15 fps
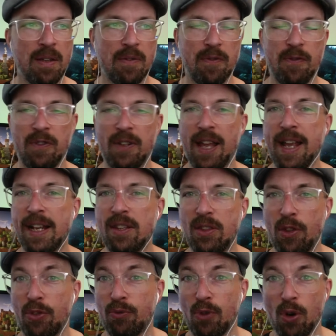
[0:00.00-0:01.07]
flank the
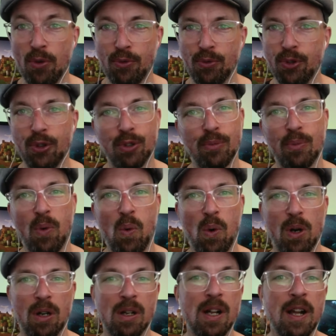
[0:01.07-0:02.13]
throne room
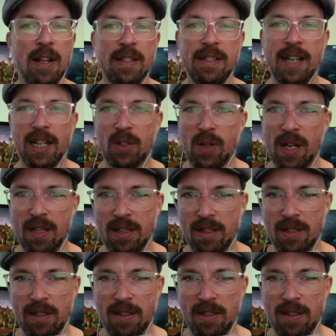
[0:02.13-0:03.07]
or decorate the